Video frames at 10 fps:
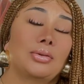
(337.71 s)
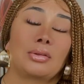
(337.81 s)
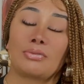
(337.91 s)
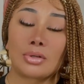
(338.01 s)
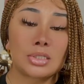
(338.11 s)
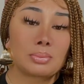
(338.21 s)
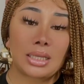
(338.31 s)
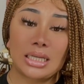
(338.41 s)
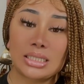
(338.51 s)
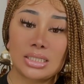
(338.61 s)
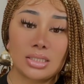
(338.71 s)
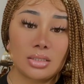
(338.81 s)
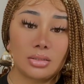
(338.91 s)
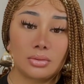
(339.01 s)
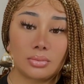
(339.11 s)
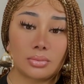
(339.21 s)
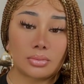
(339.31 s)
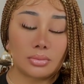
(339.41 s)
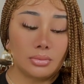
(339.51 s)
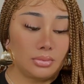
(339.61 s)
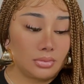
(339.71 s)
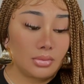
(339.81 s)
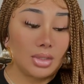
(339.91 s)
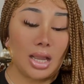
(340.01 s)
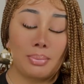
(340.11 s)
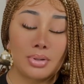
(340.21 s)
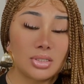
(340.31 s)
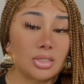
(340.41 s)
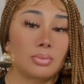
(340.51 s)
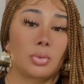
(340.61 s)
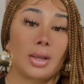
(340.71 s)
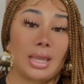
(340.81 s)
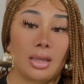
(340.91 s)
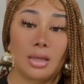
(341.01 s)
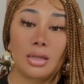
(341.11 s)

in the first place. I pushed Him away,